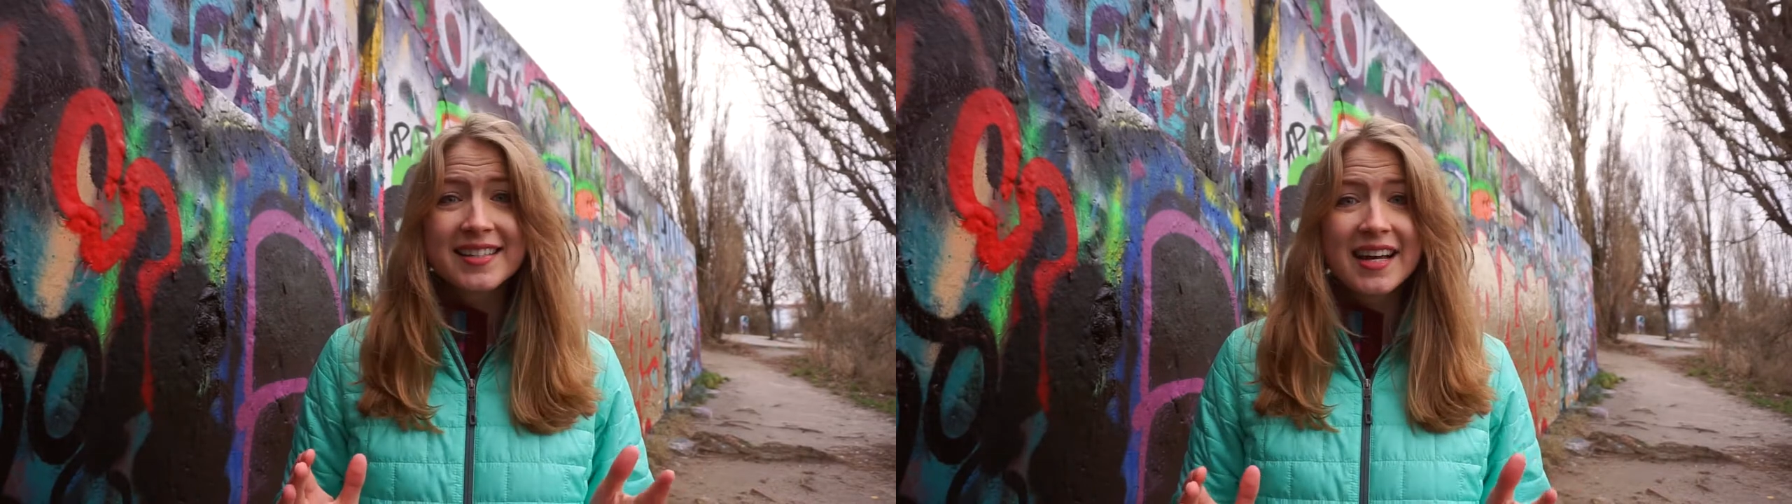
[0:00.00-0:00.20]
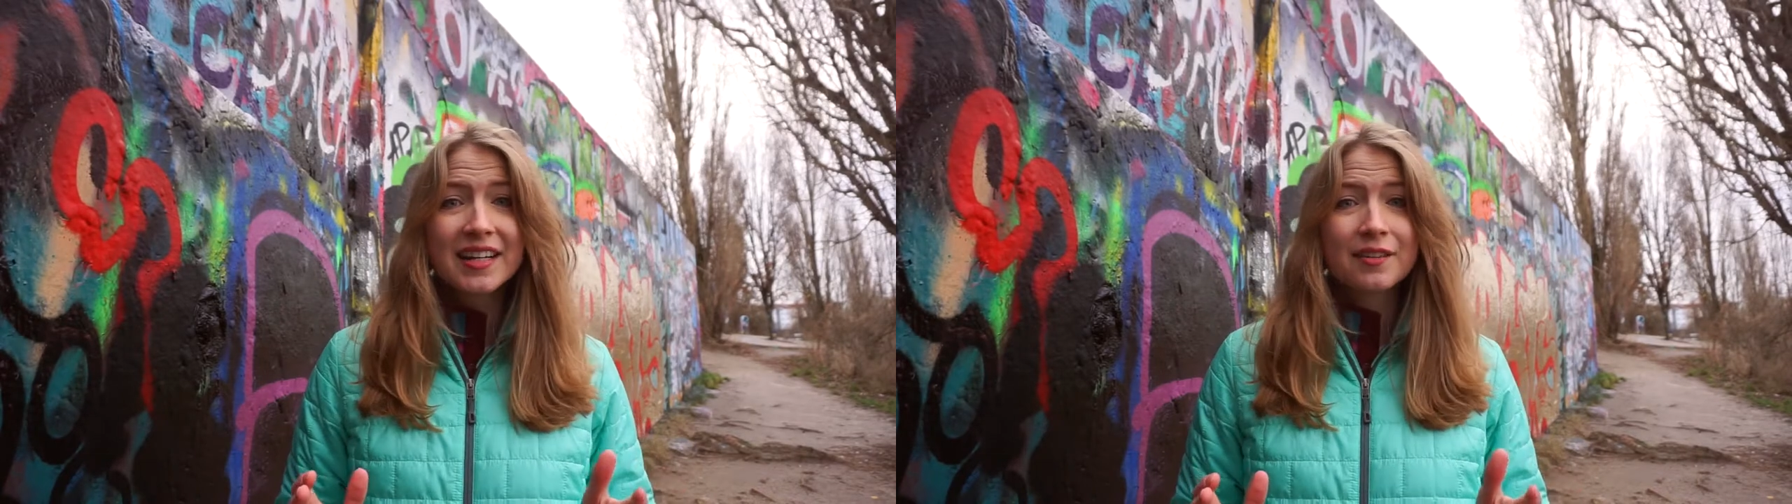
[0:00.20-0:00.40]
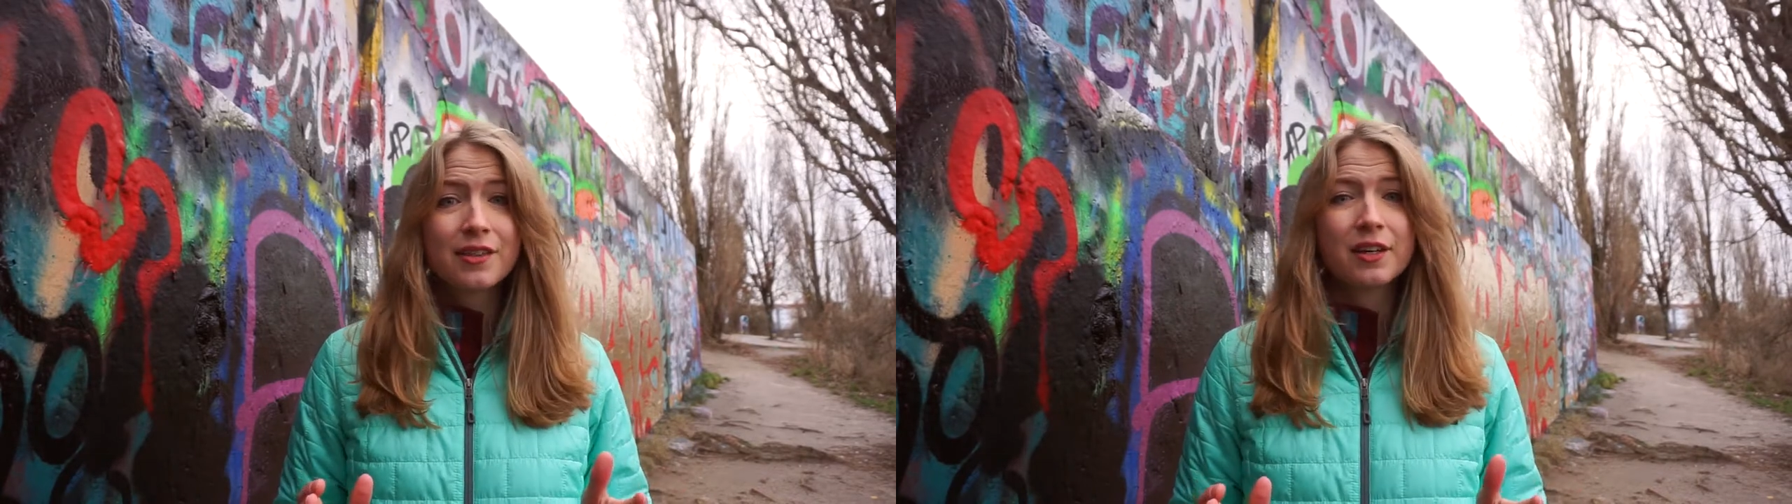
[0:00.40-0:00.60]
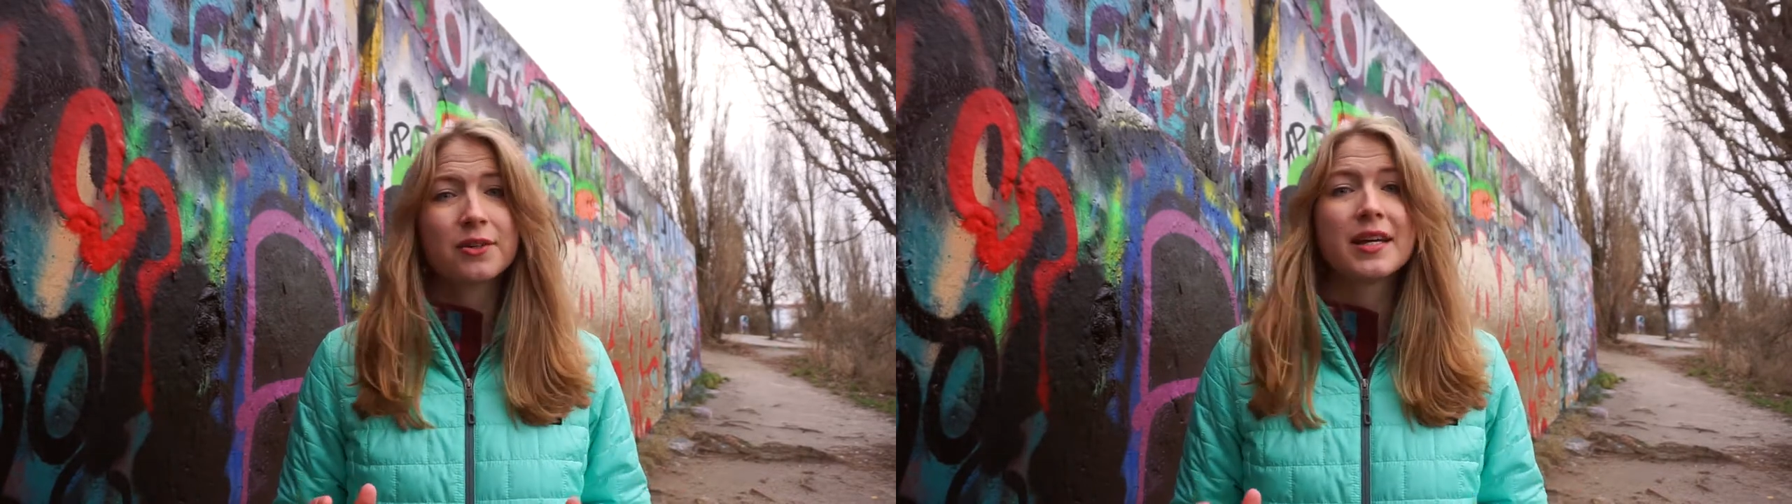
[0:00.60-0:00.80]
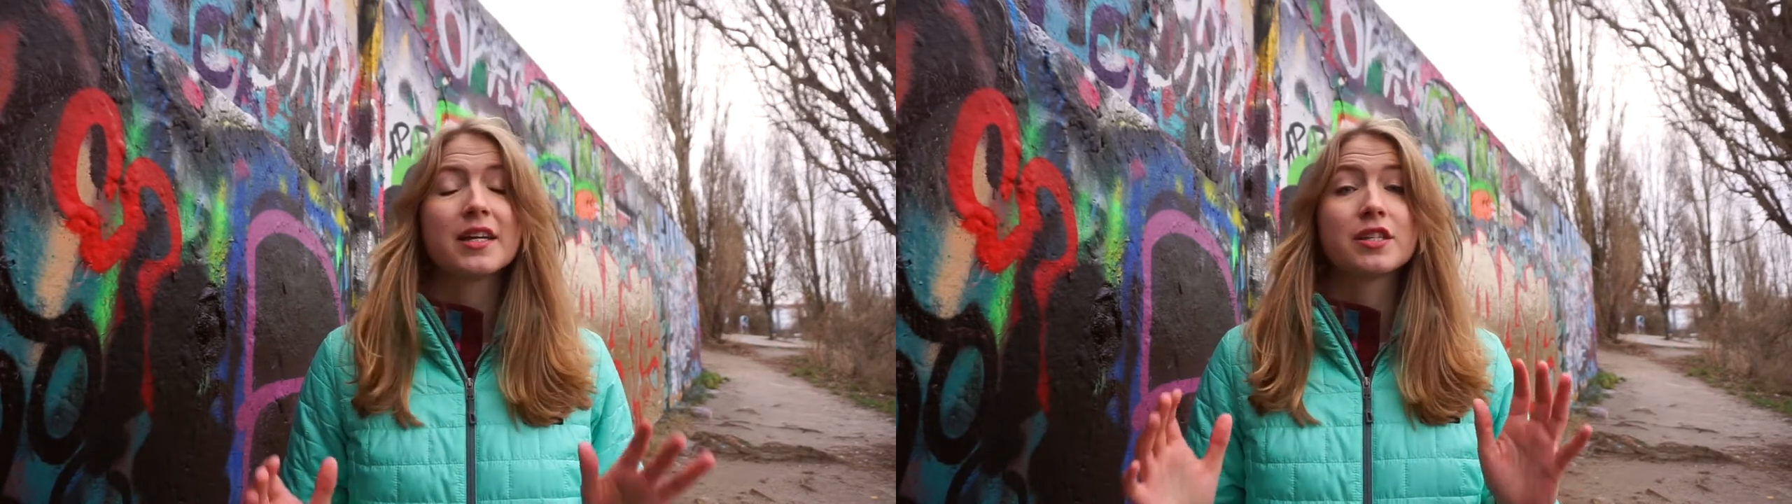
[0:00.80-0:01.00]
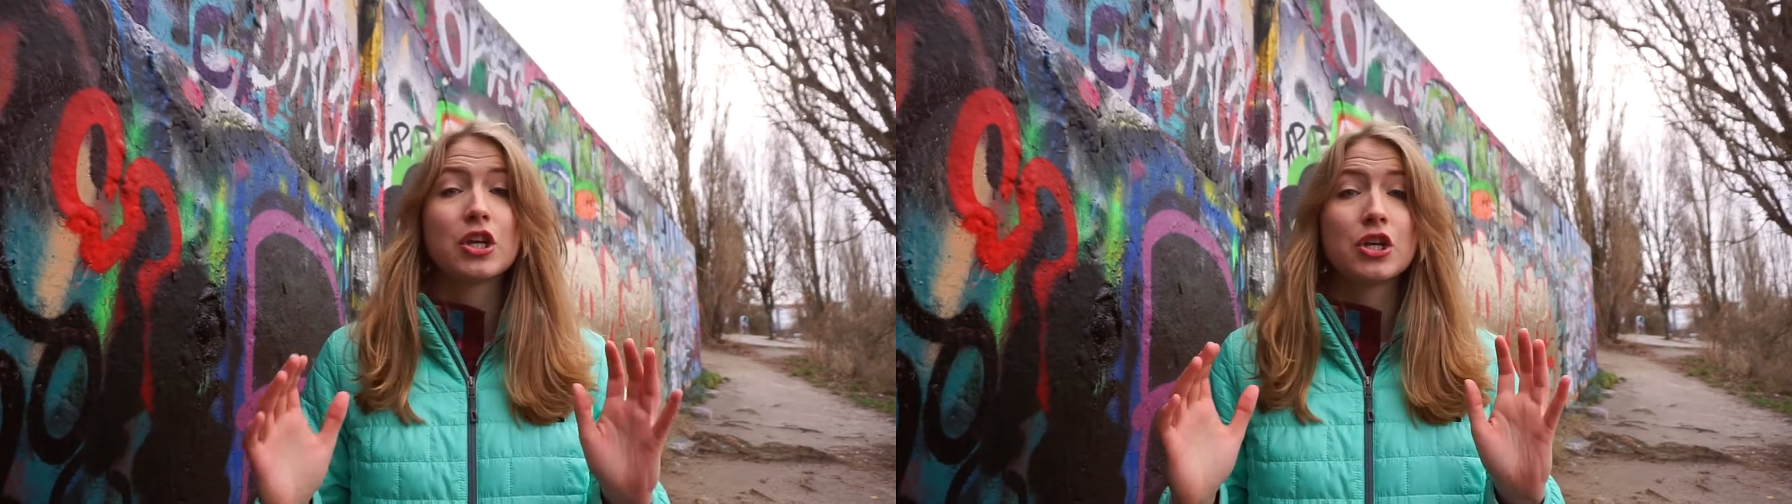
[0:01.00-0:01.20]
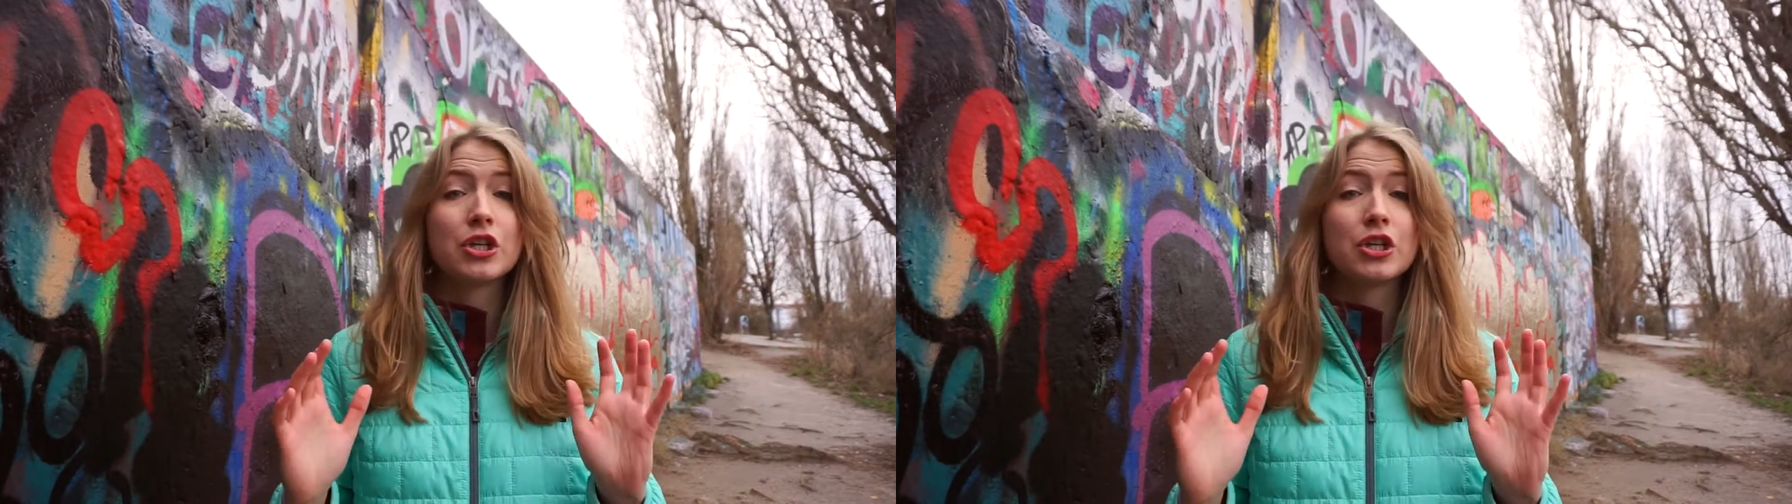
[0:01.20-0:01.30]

ton of though is